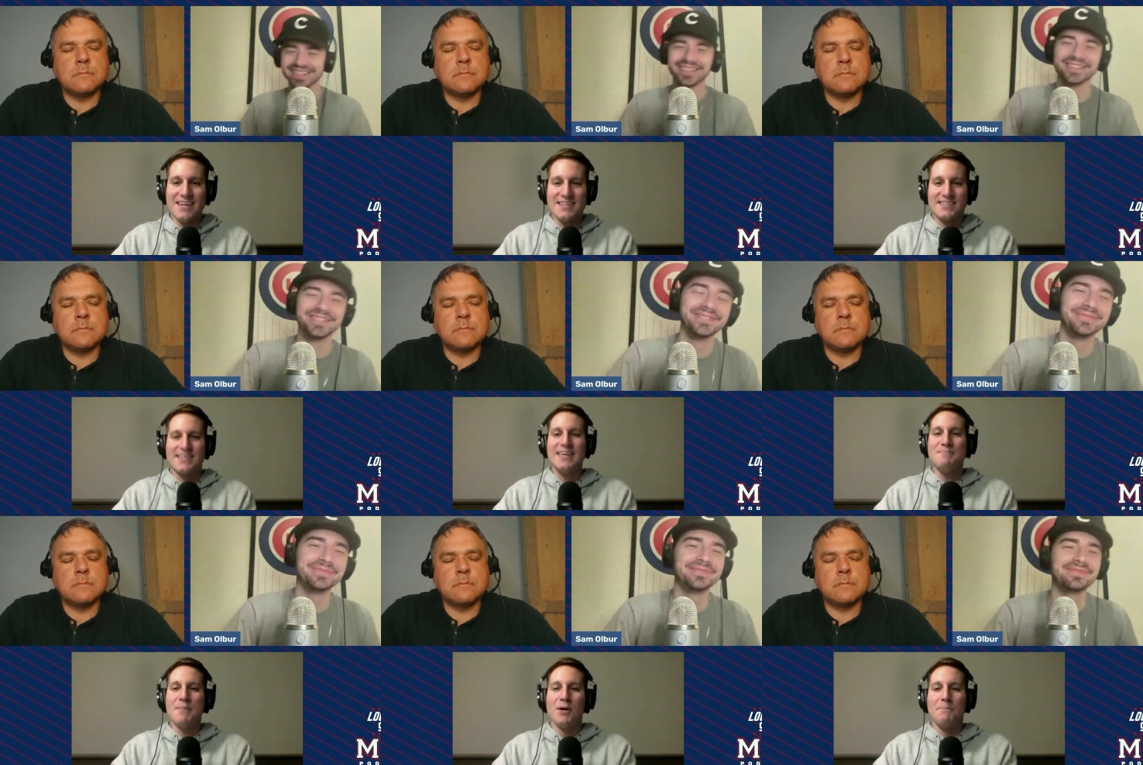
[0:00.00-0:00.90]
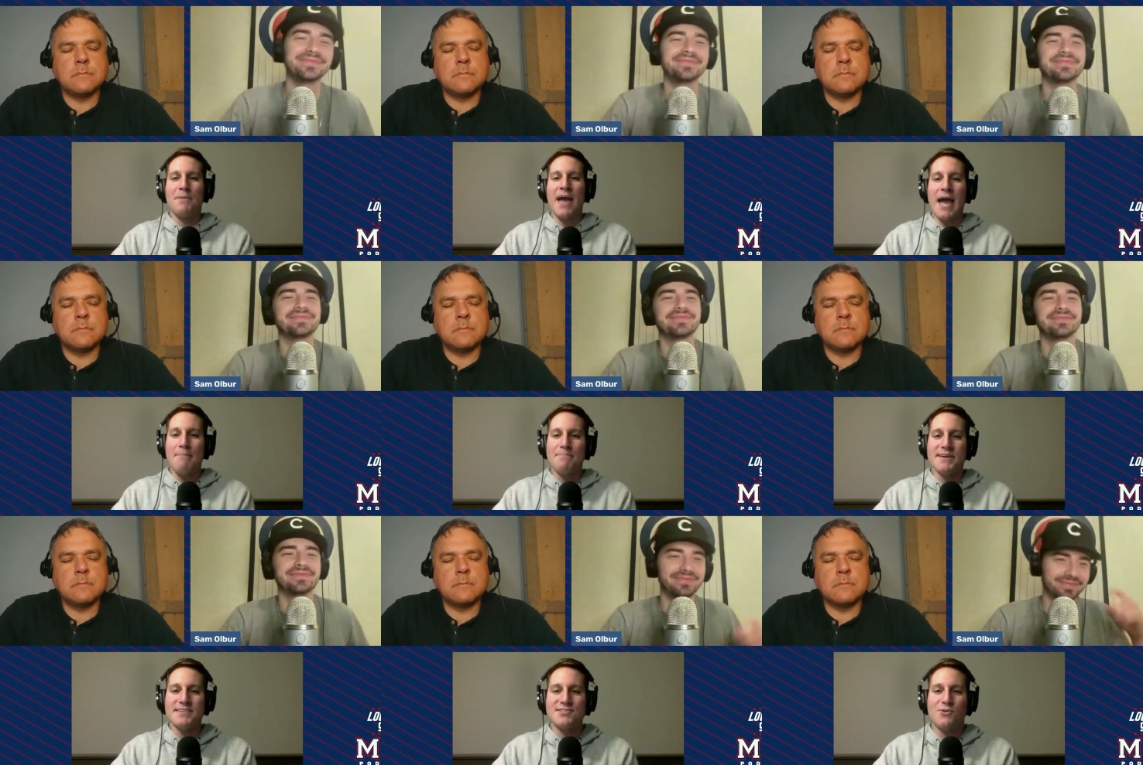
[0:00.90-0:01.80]
Speaker 1: C. Milt
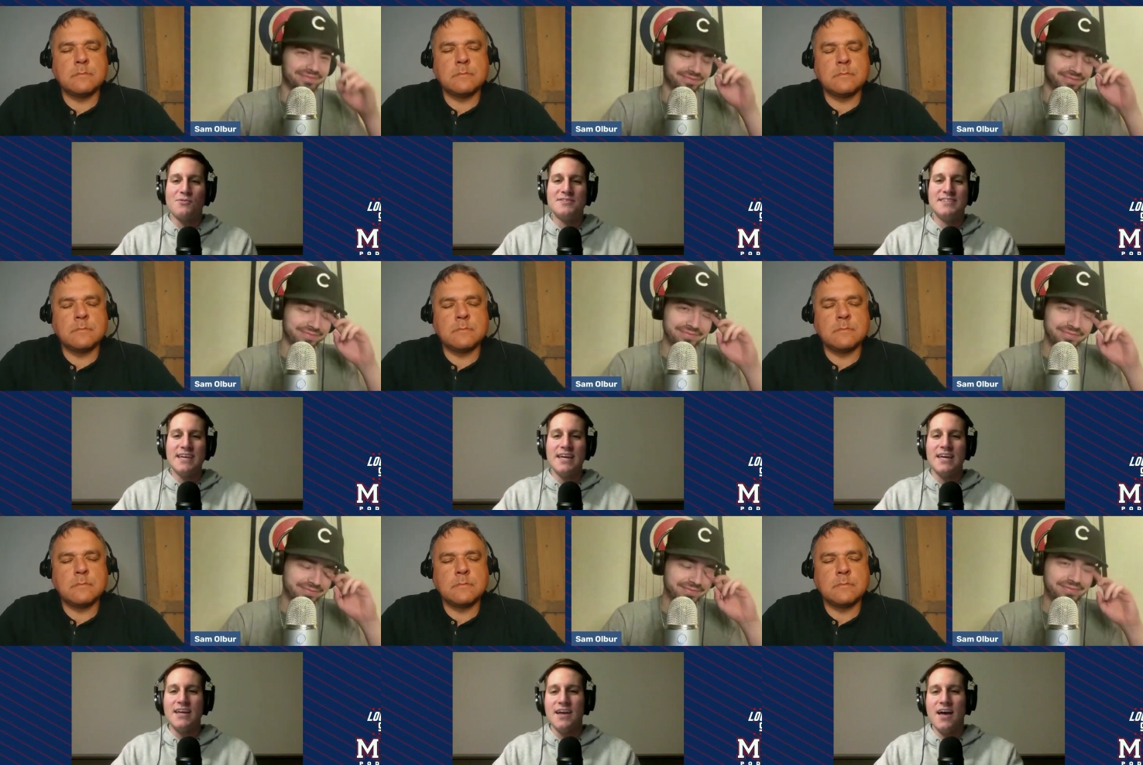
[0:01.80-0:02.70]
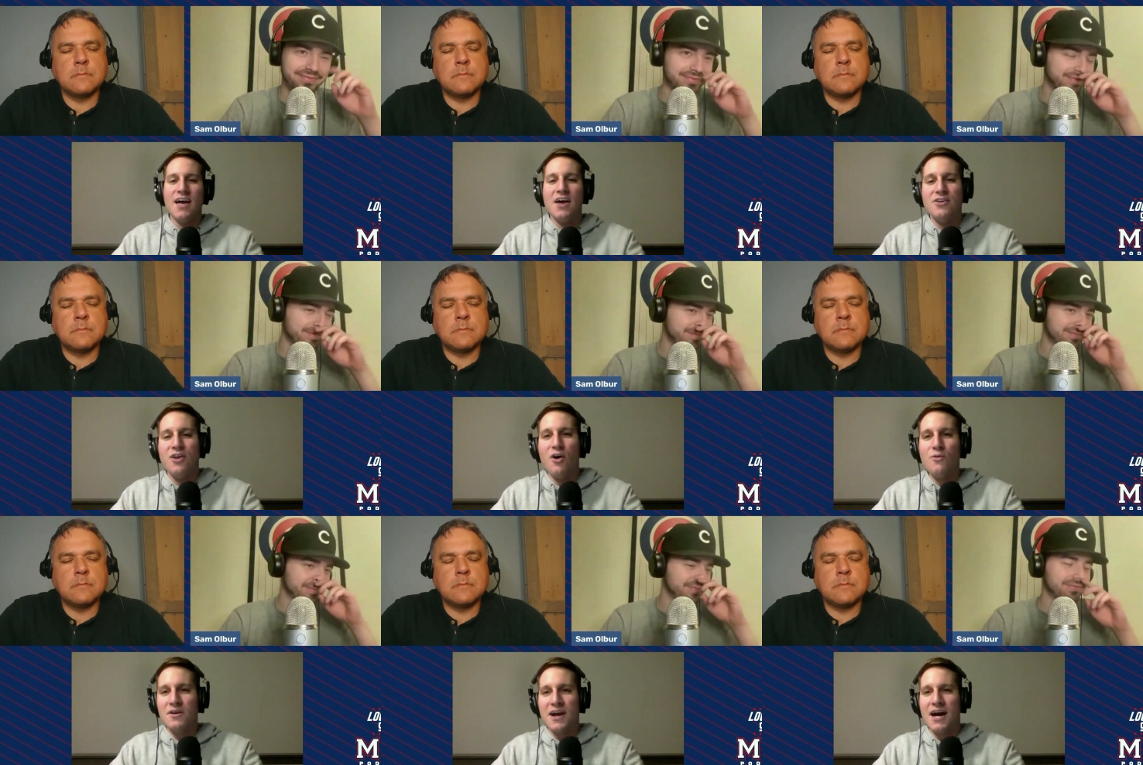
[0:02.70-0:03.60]
Pappas, or D.
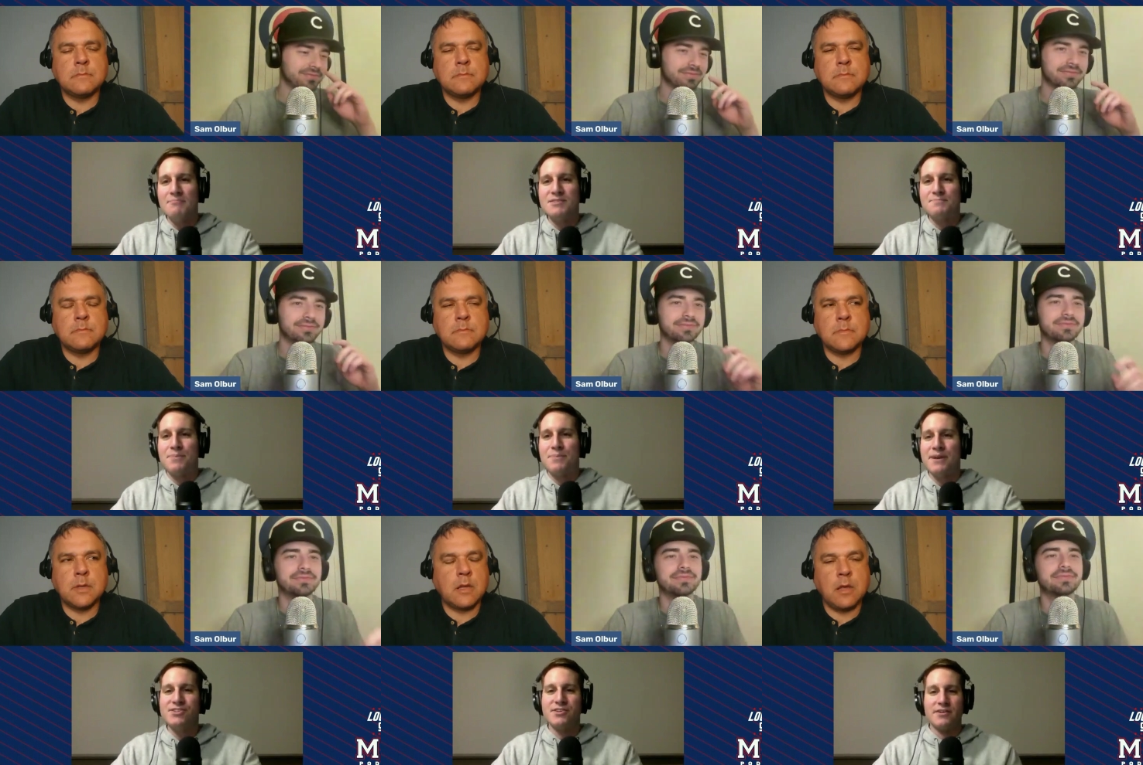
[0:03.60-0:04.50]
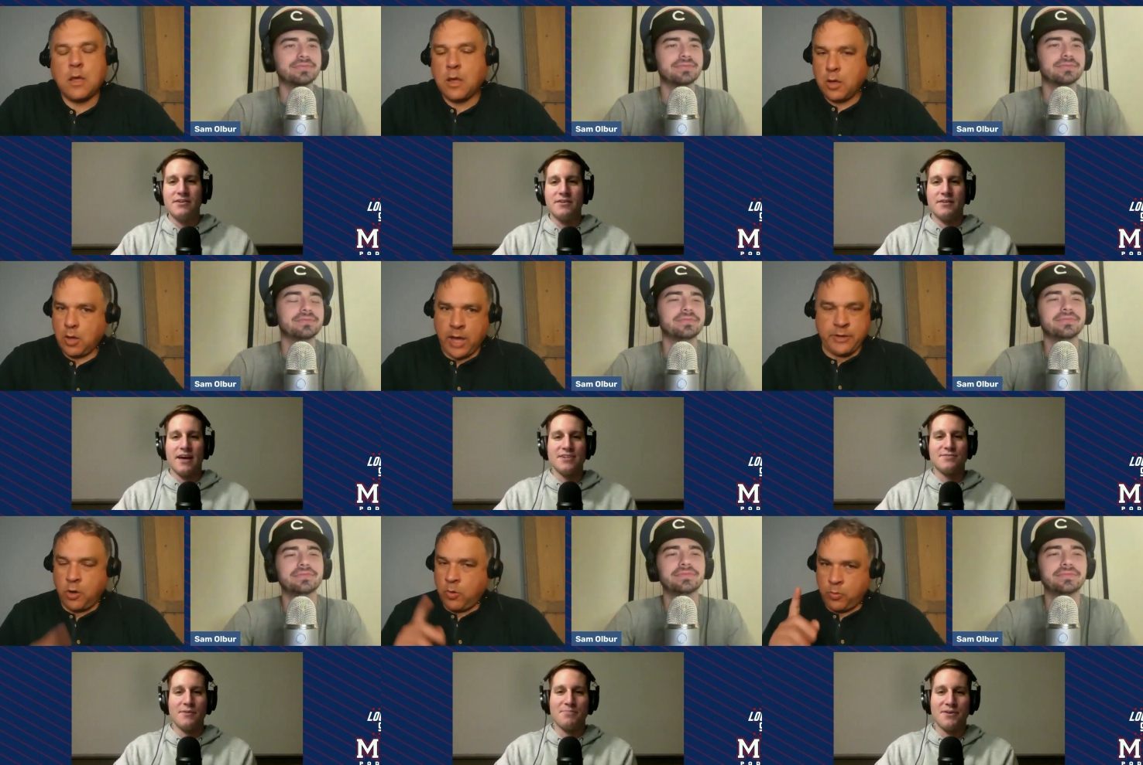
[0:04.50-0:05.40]
No Cubs
Speaker 2: pitcher. I
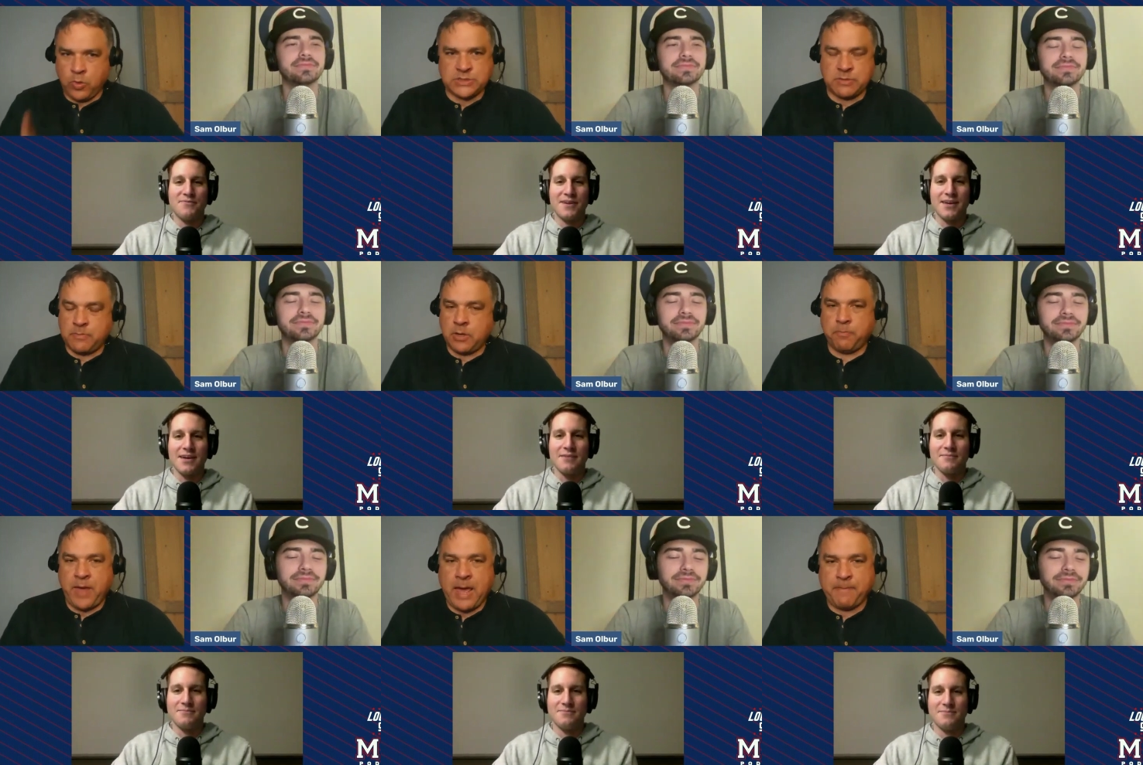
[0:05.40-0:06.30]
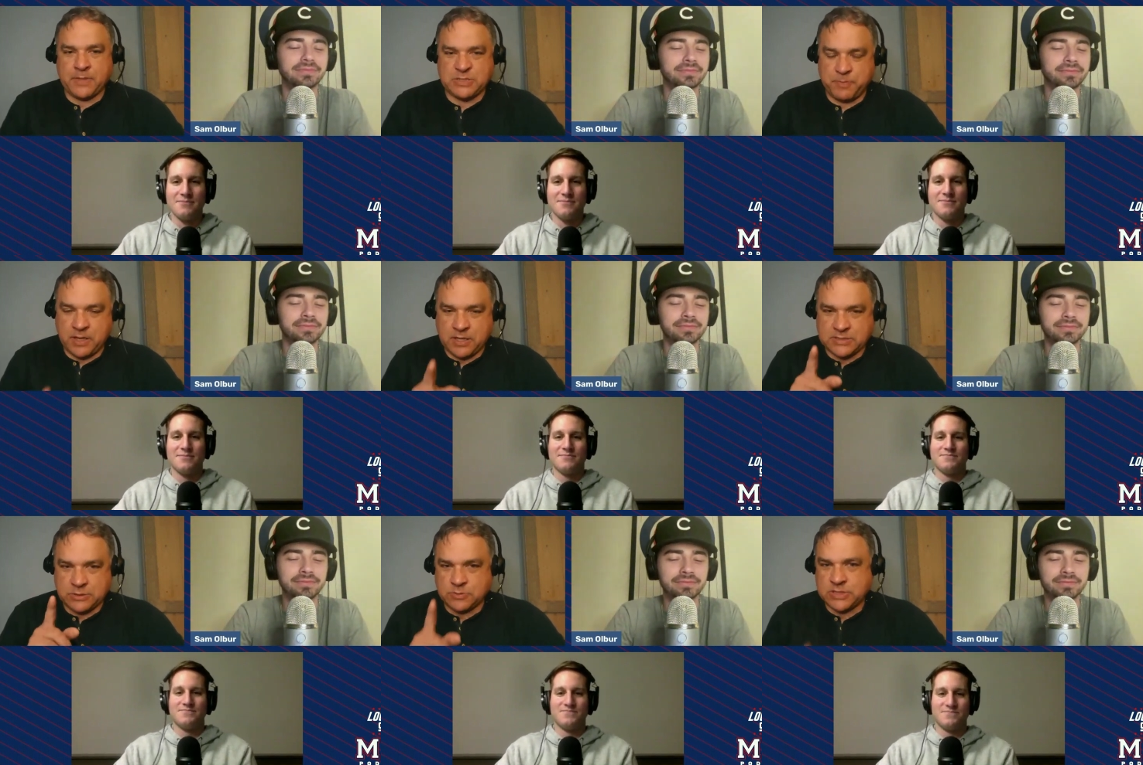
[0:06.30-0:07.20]
know it wasn't game. Milt Pappas
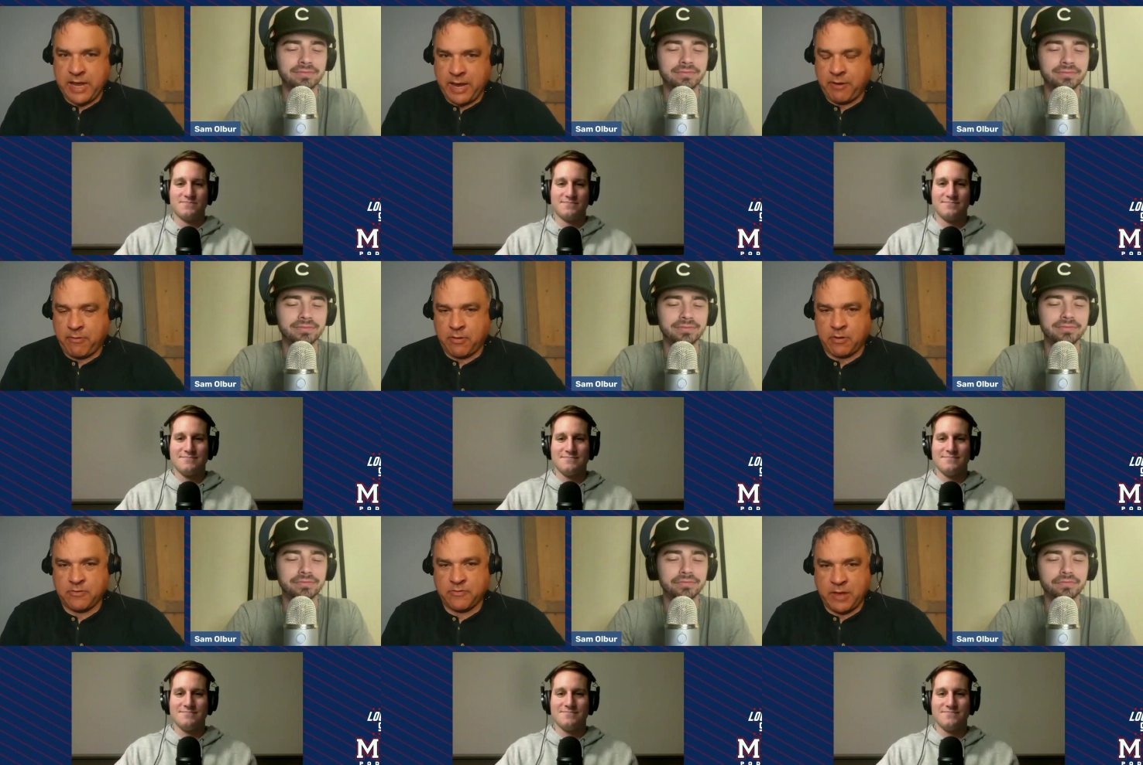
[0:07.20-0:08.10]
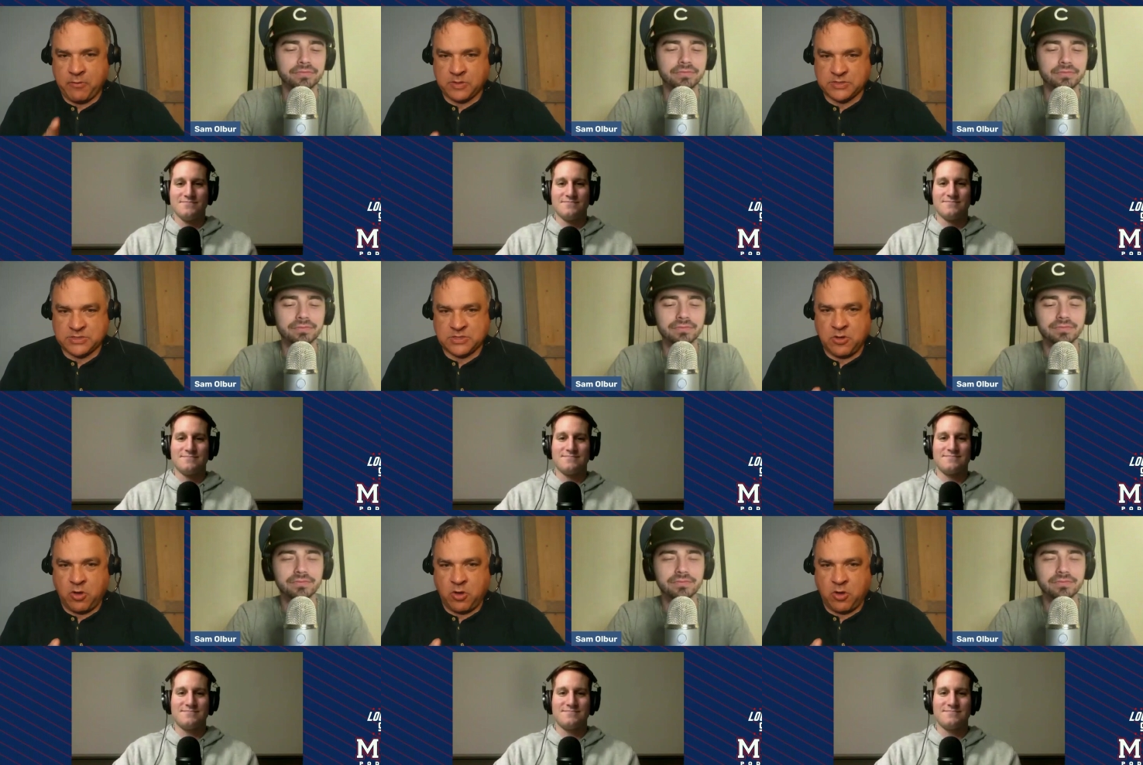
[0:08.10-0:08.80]
because there was an error that was